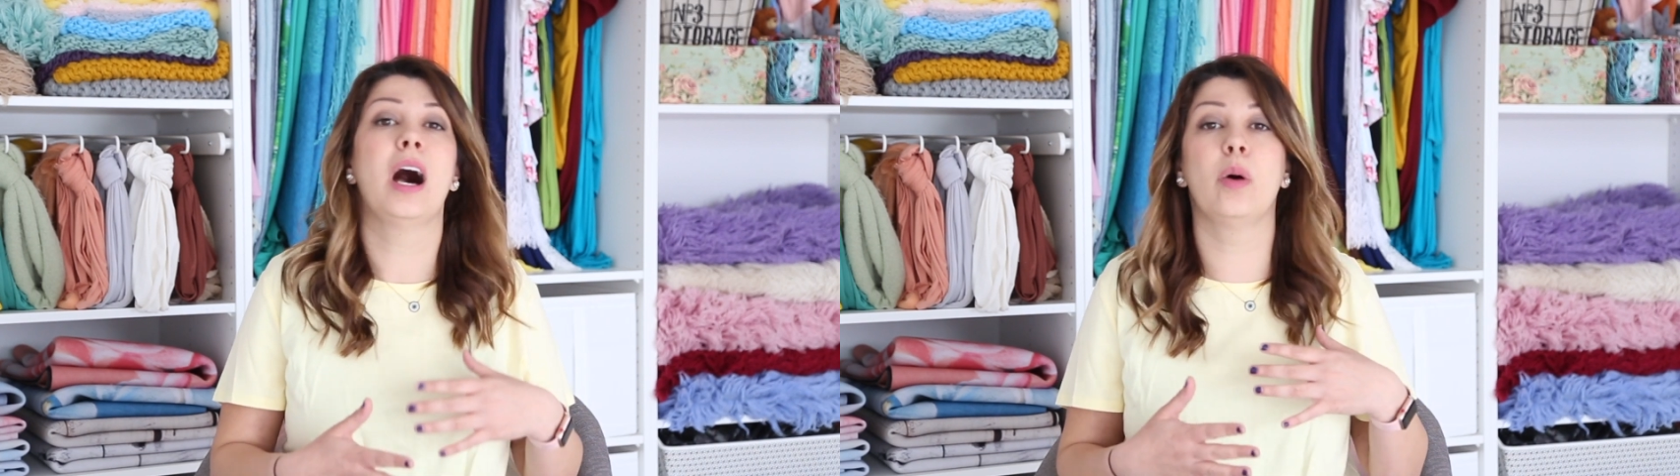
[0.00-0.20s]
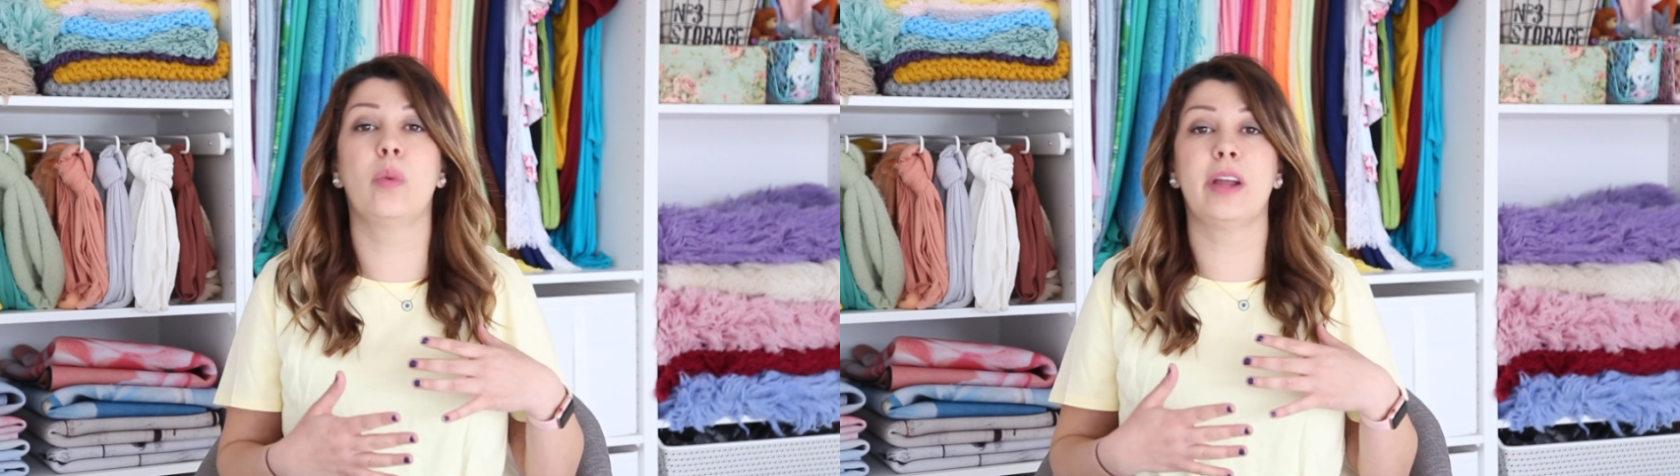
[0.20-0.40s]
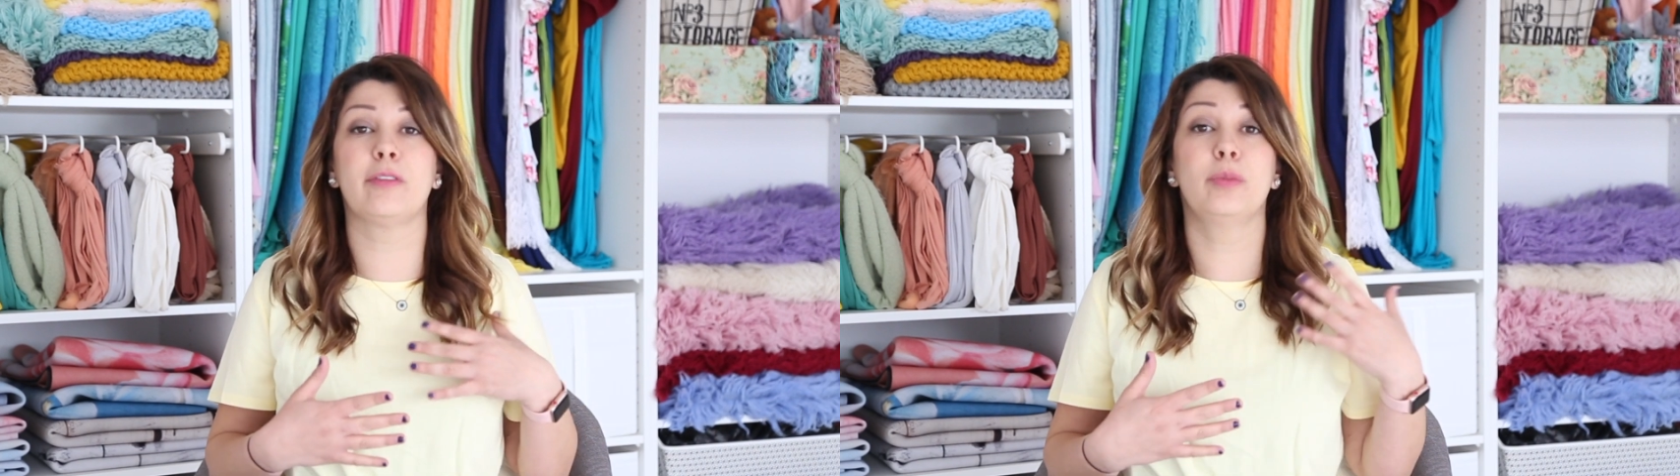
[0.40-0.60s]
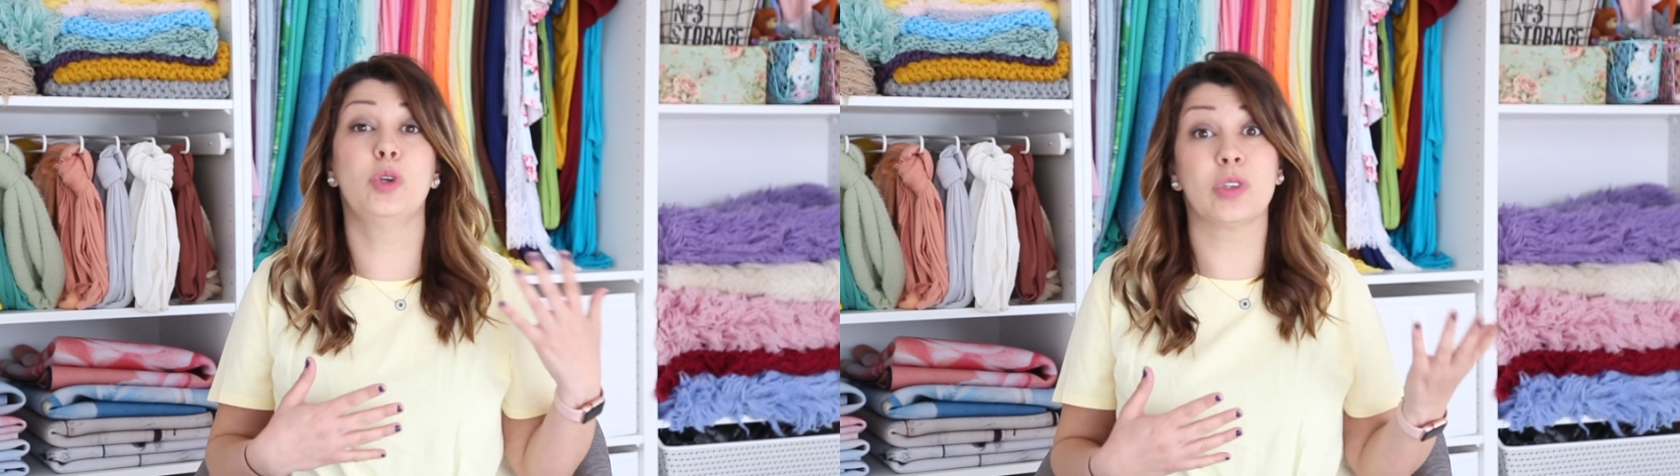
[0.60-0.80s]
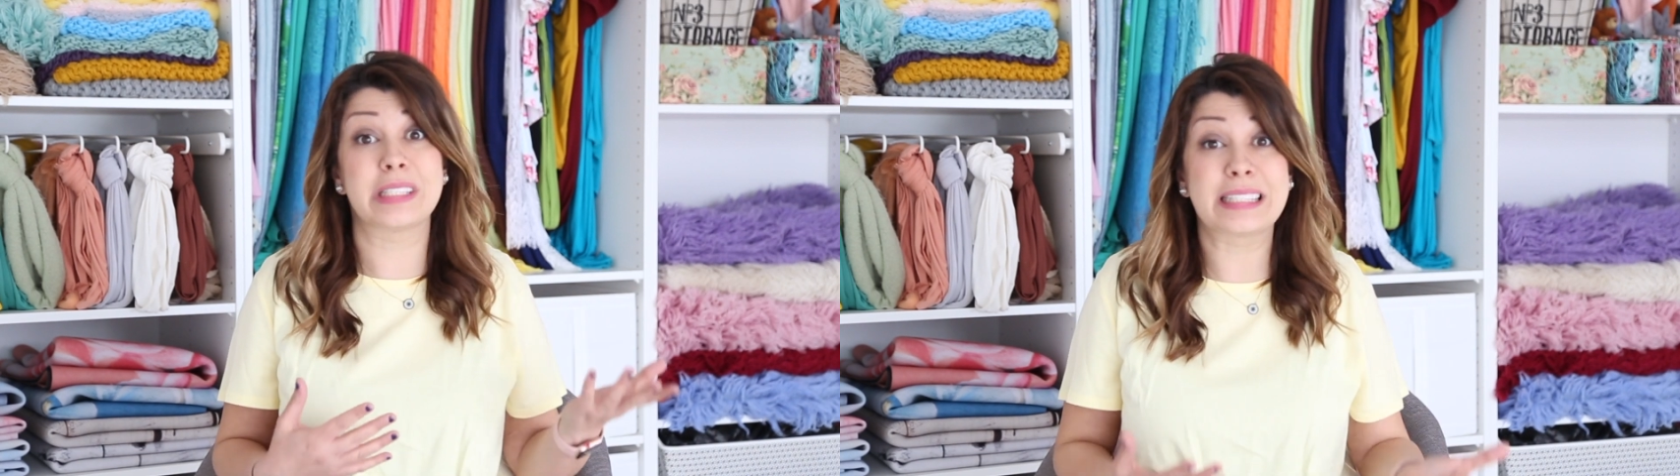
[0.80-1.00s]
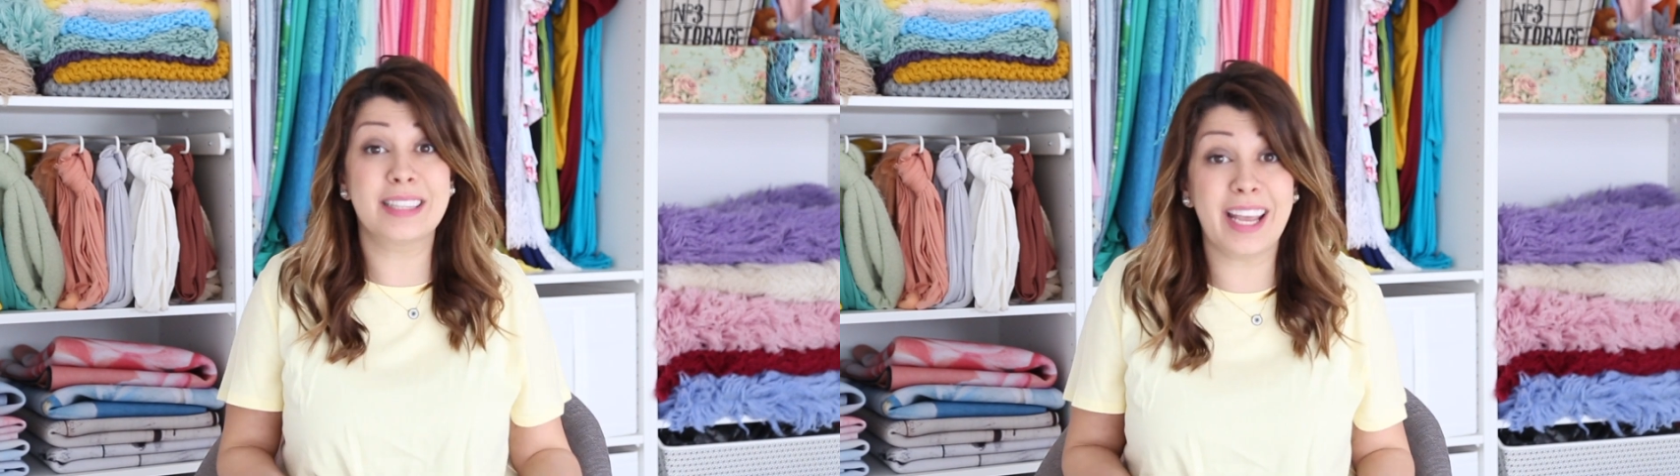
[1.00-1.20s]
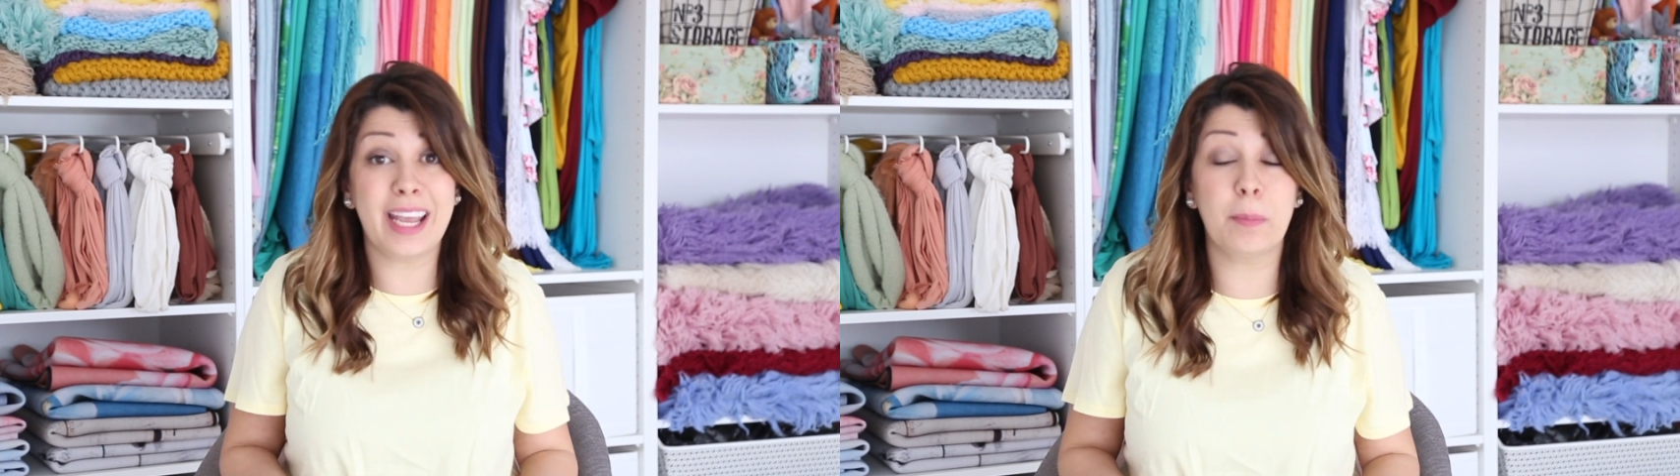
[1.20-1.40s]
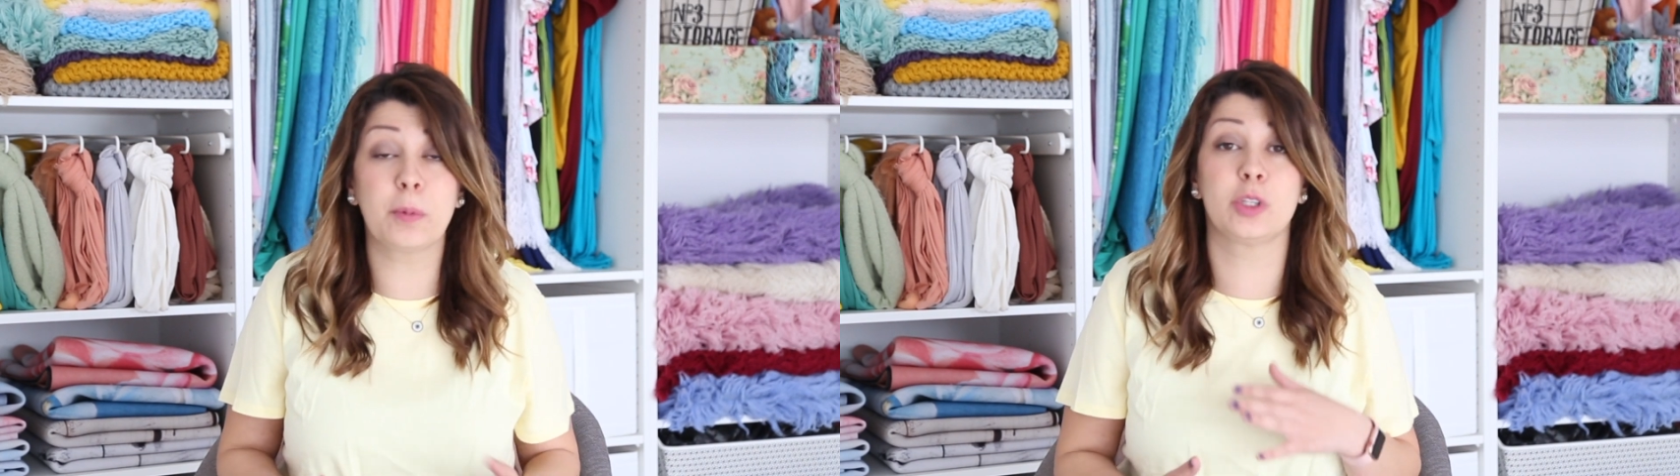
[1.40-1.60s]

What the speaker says: away from your sleep